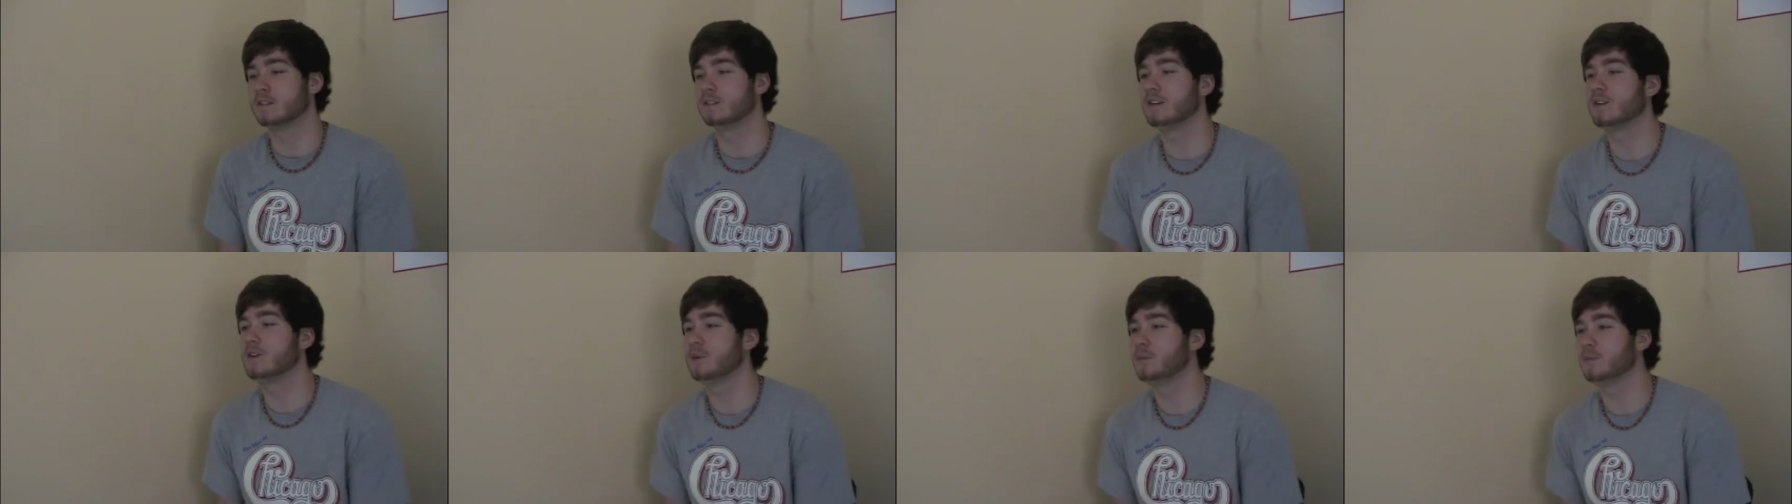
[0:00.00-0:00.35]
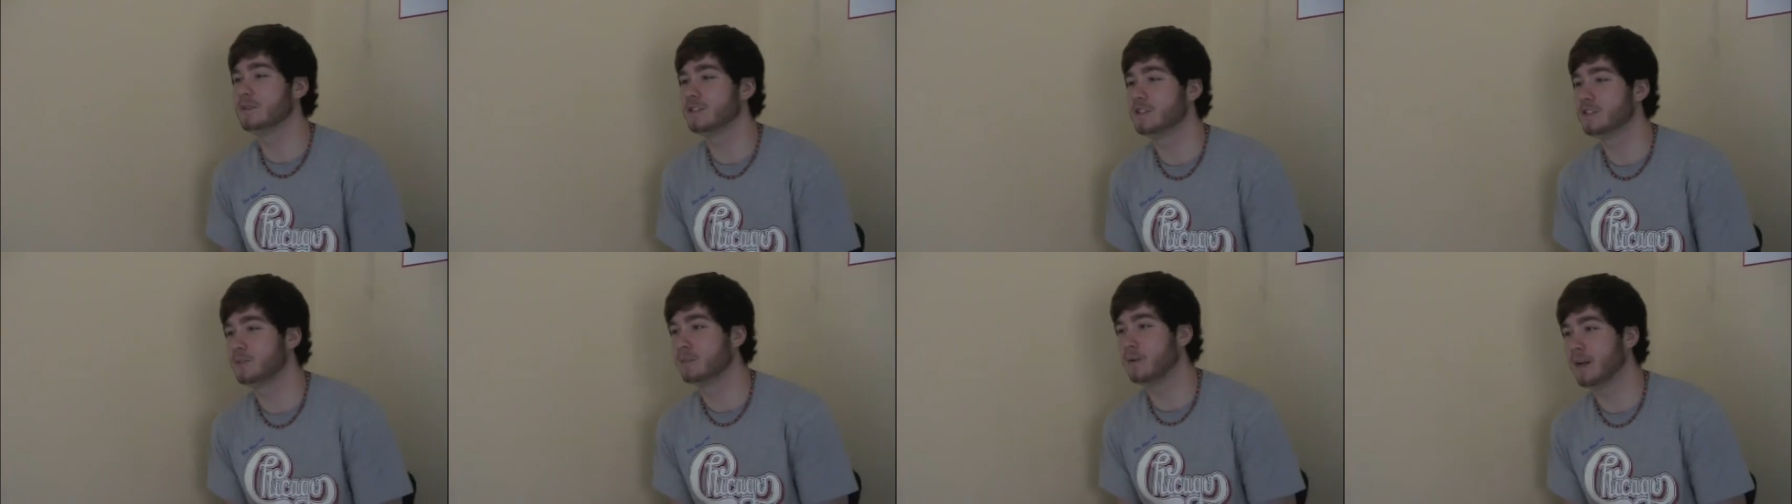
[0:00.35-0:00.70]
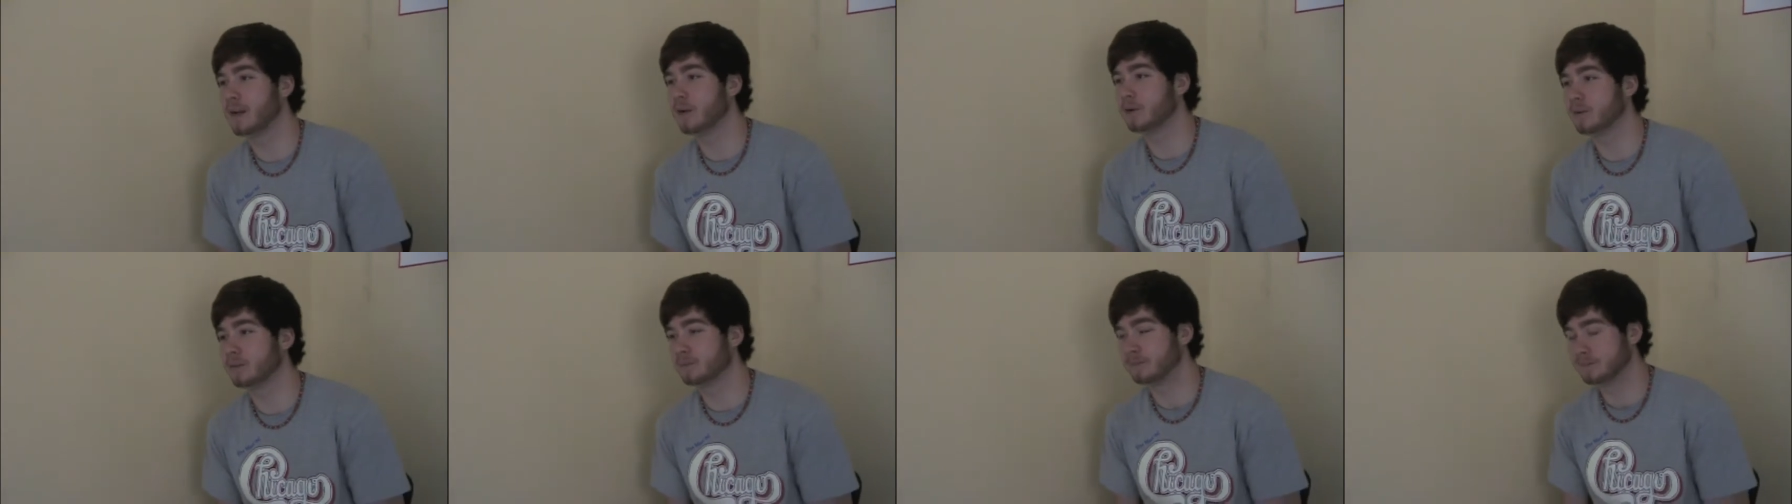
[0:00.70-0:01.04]
So, Mr.
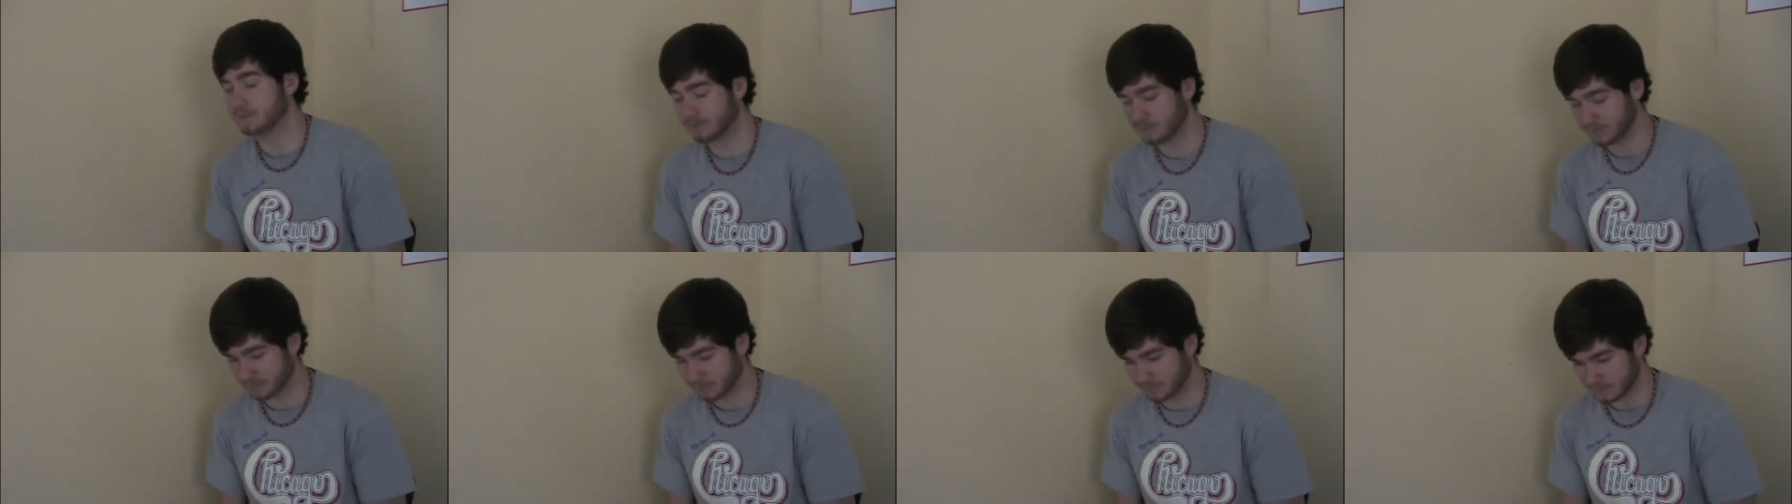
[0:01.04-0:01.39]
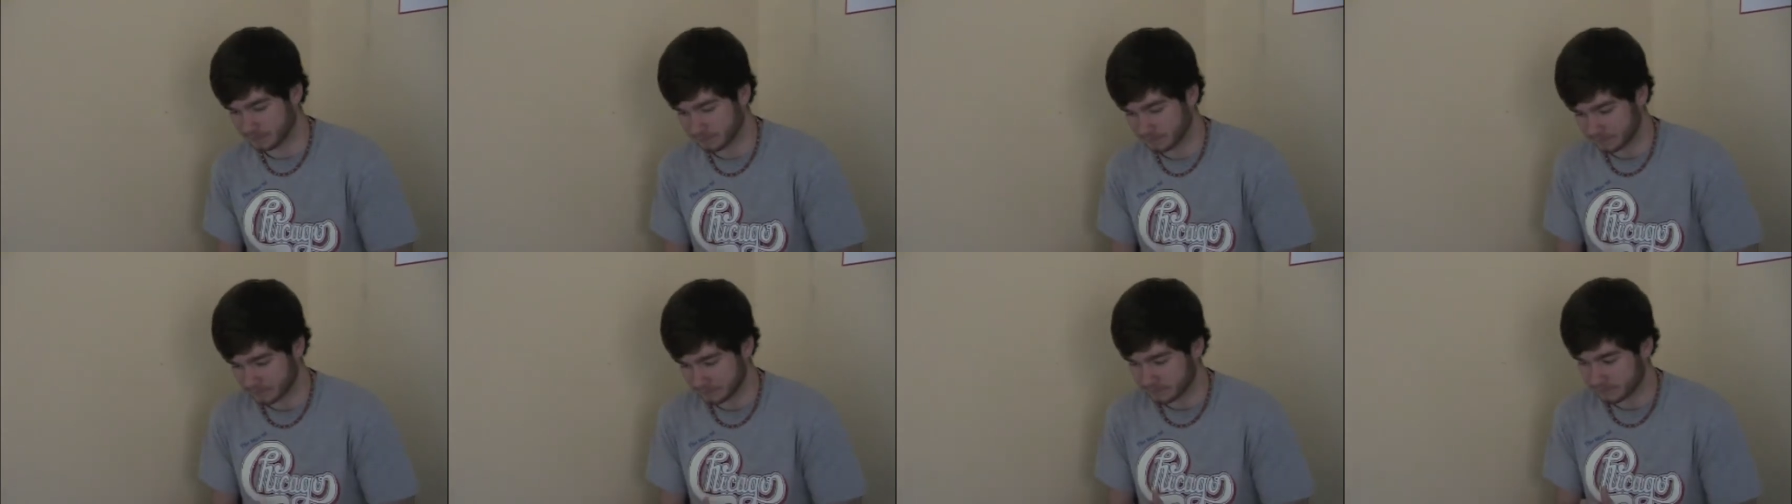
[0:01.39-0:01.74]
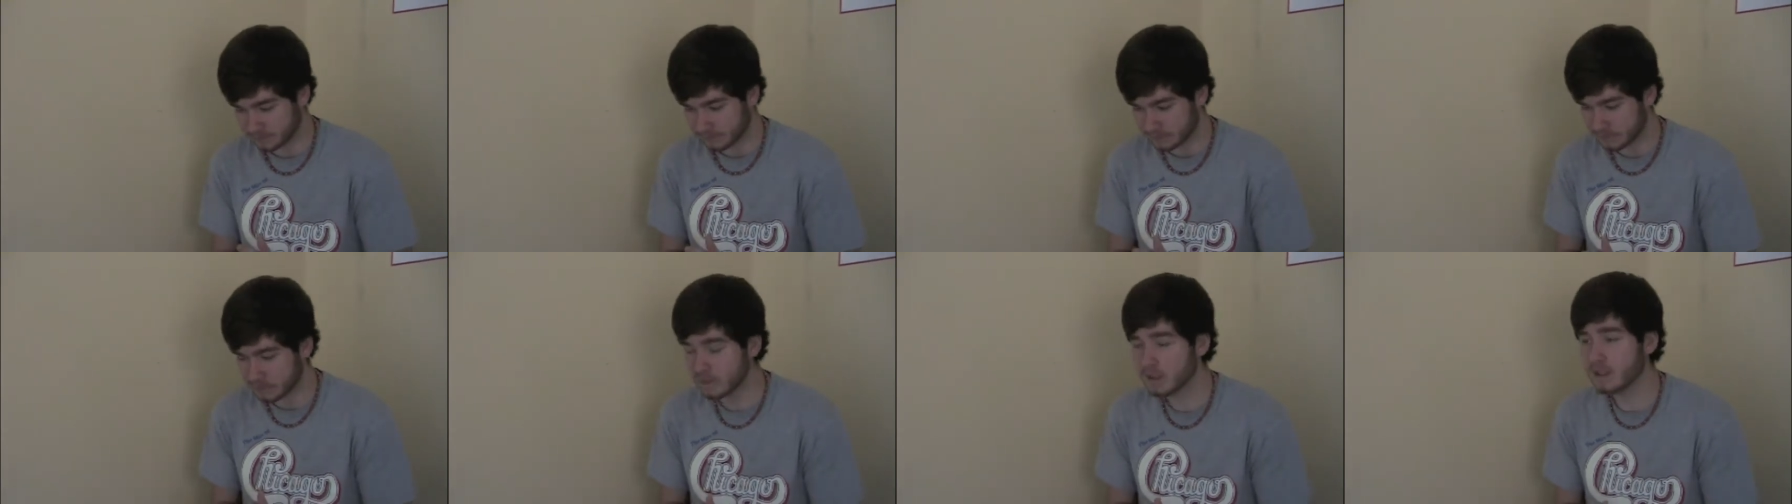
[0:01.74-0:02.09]
Penguin,
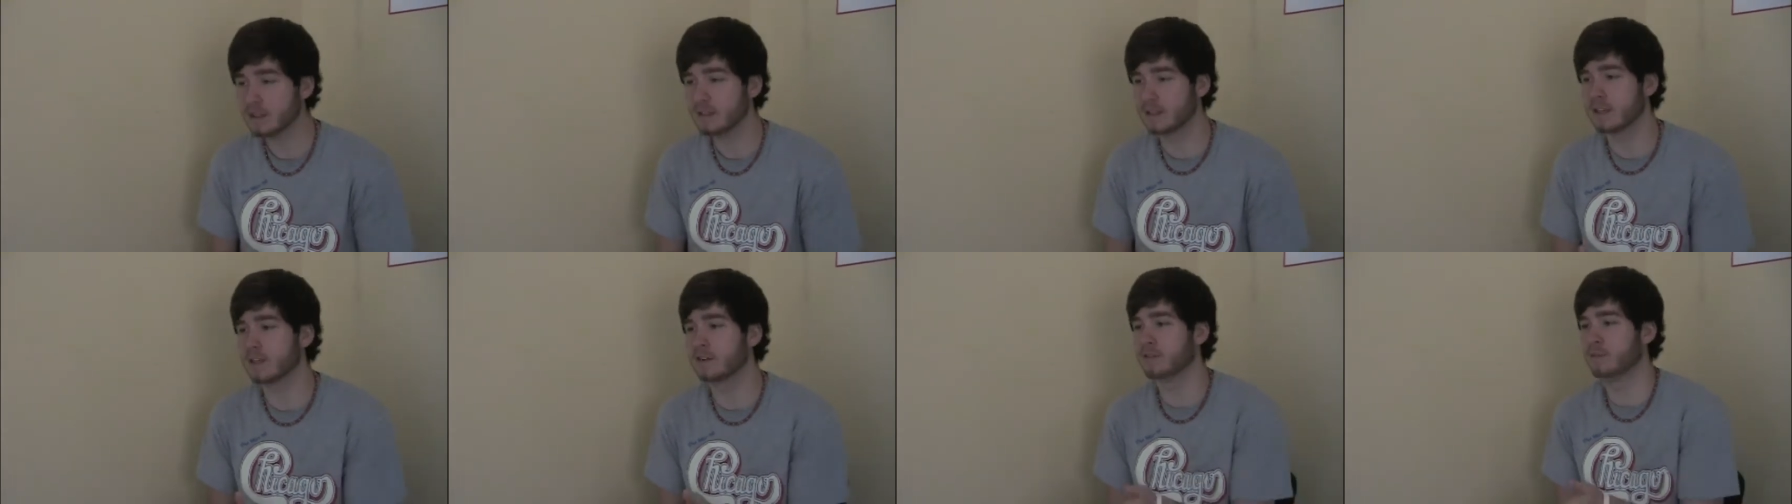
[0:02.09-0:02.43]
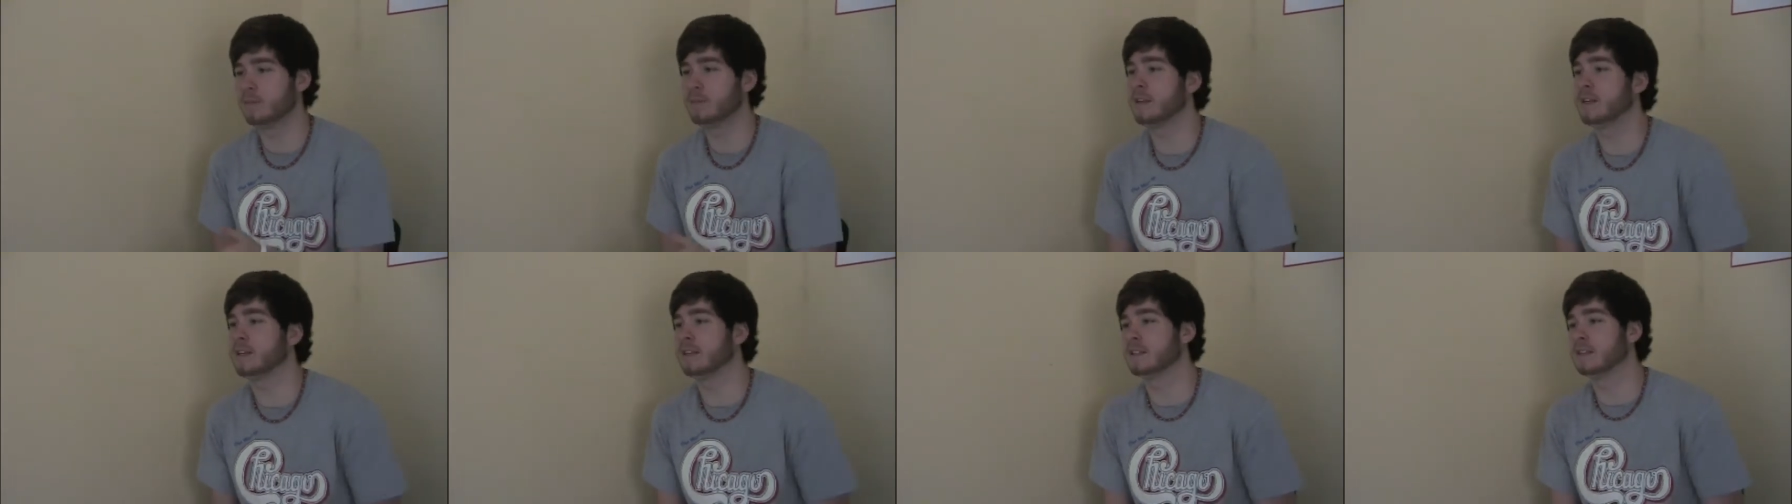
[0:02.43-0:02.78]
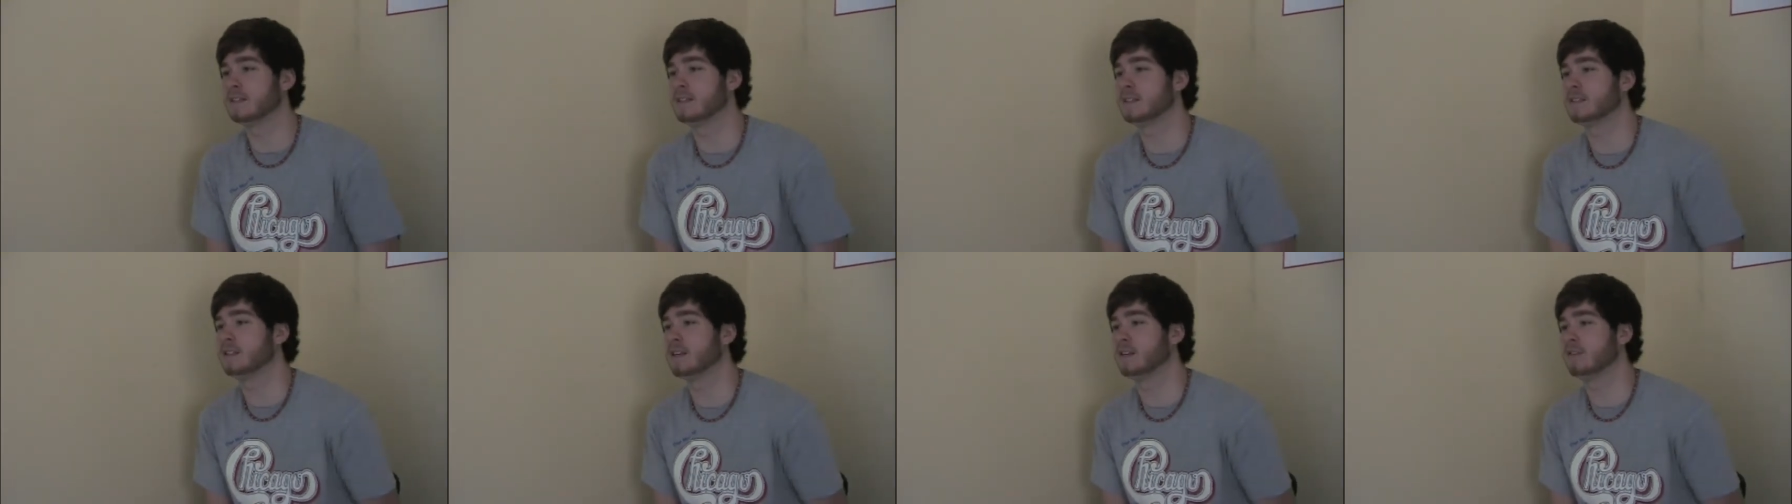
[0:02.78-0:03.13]
thank you for meeting
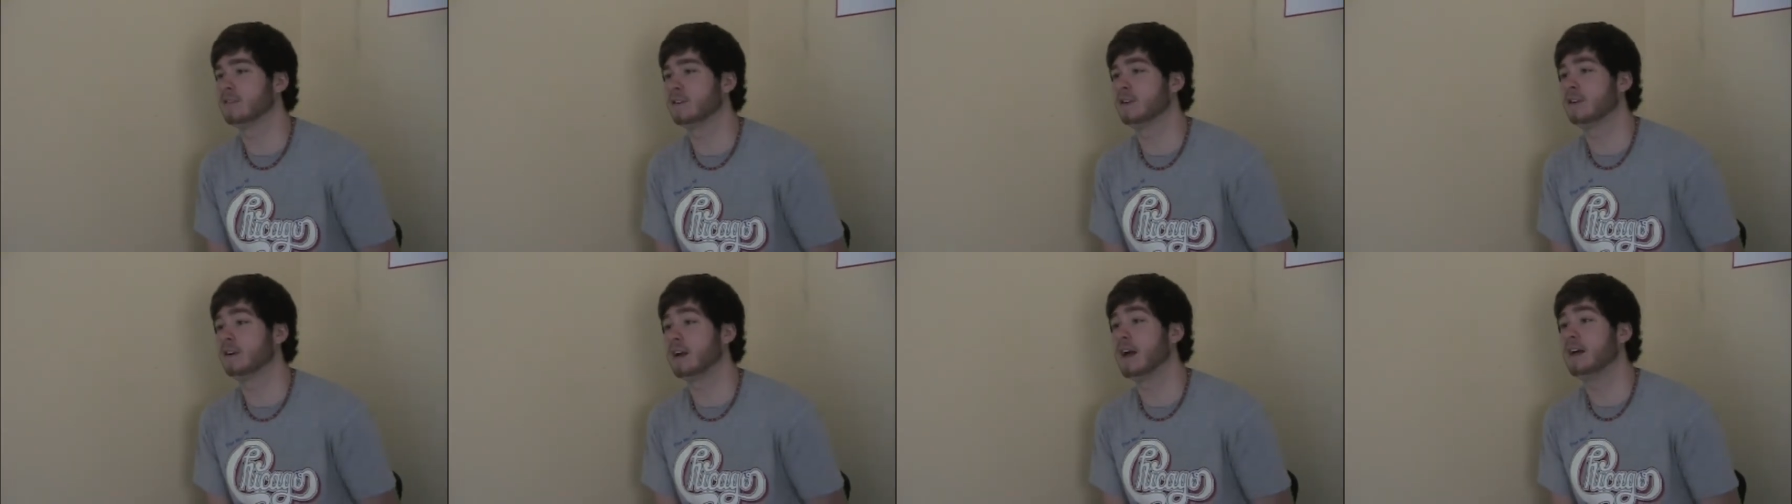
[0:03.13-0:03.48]
us this afternoon.